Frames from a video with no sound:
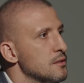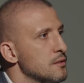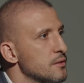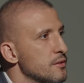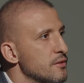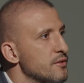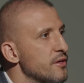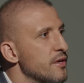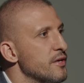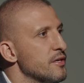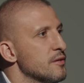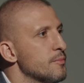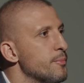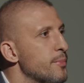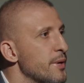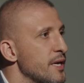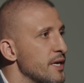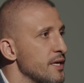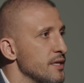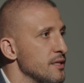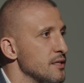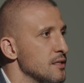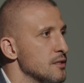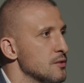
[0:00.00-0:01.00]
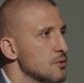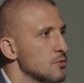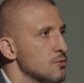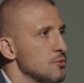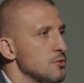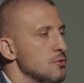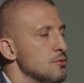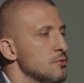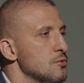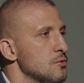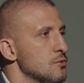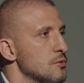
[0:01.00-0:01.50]
their pain to
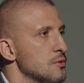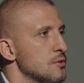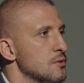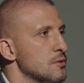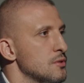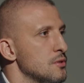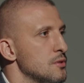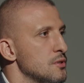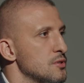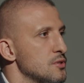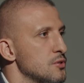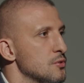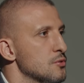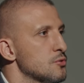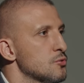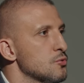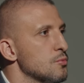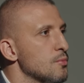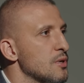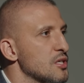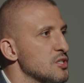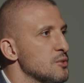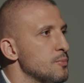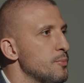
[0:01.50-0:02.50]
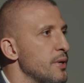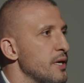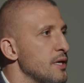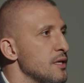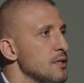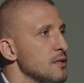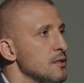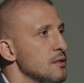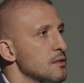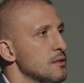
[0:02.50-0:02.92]
you? It's not too much pain?